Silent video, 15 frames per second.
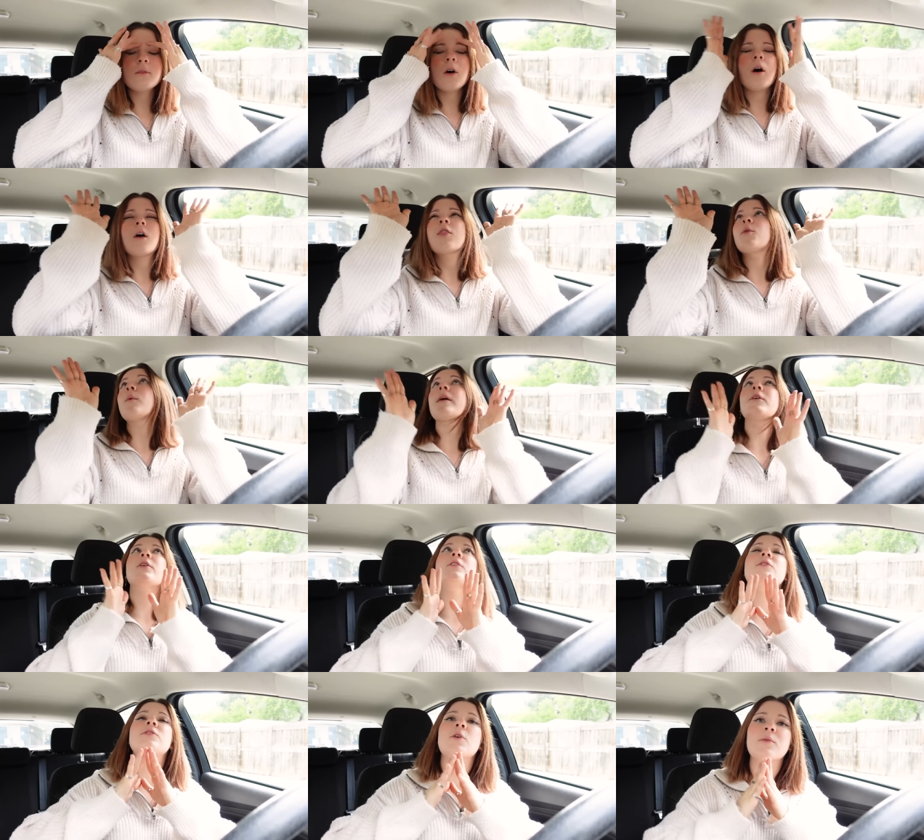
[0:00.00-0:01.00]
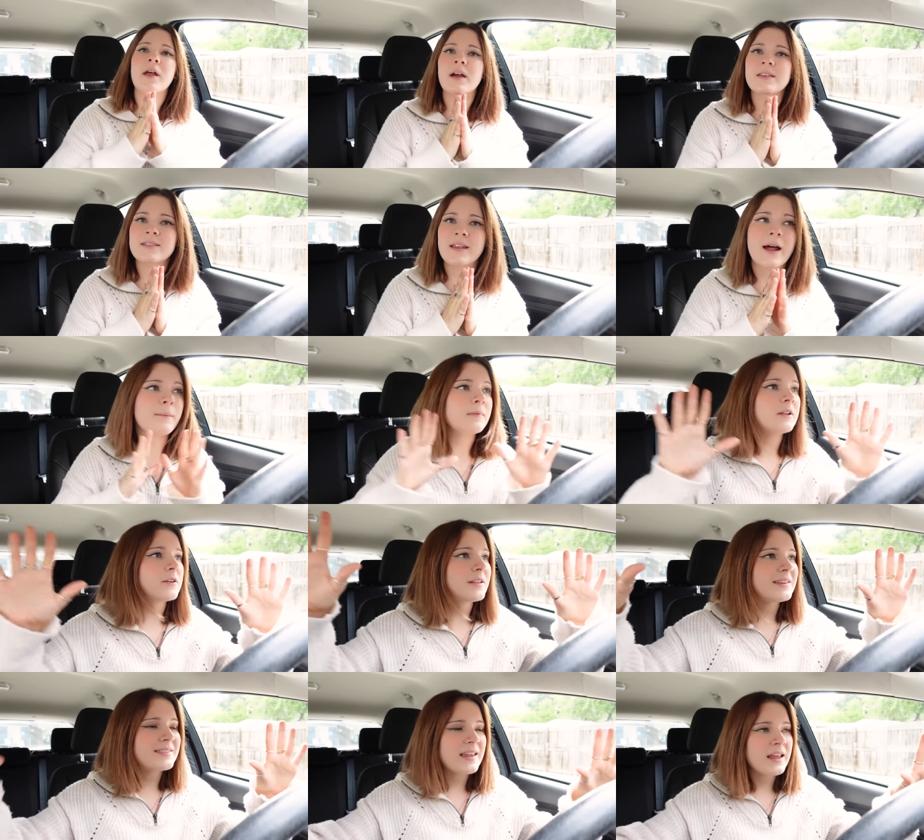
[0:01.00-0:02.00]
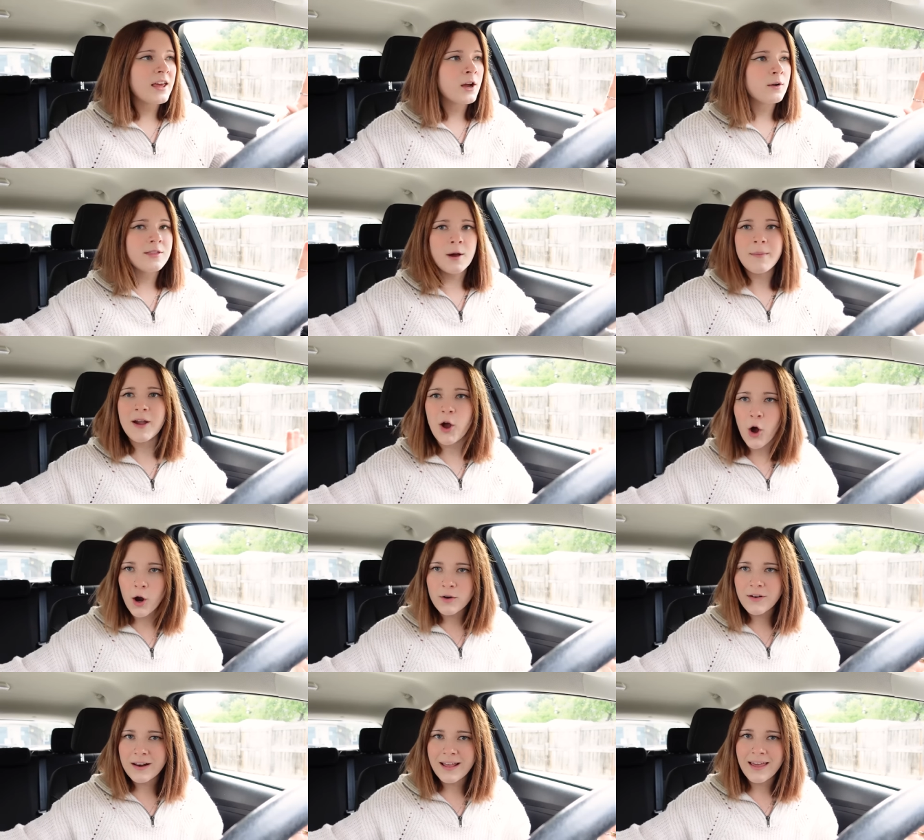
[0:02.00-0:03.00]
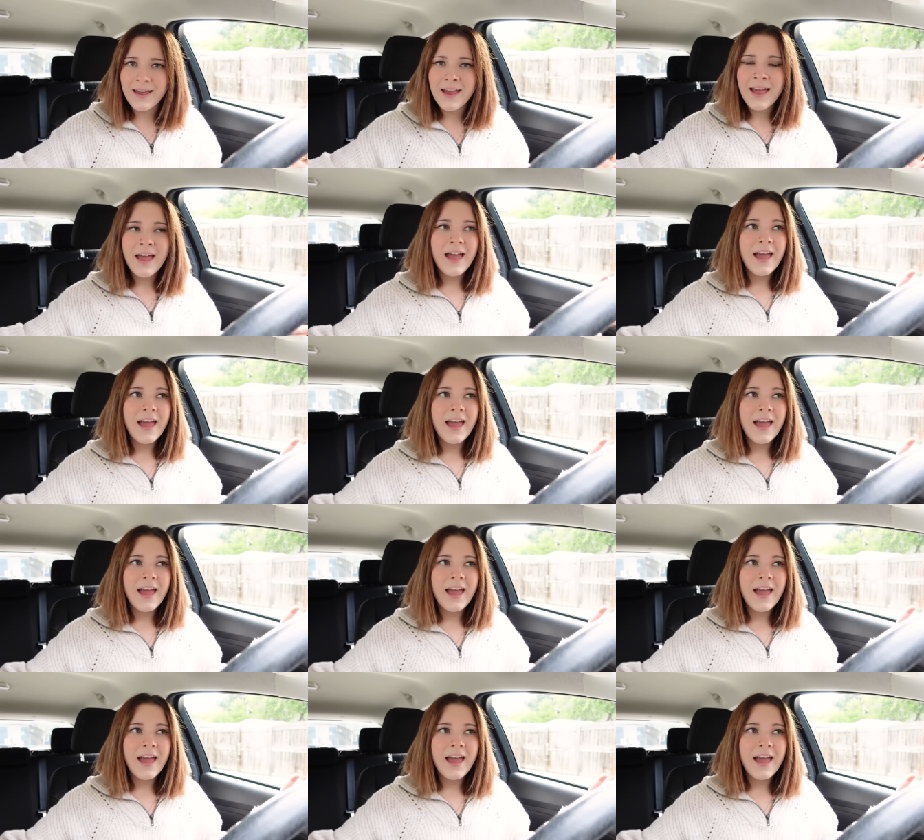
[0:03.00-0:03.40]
oh, the weather is so nice that I'm literally sitting here without my car running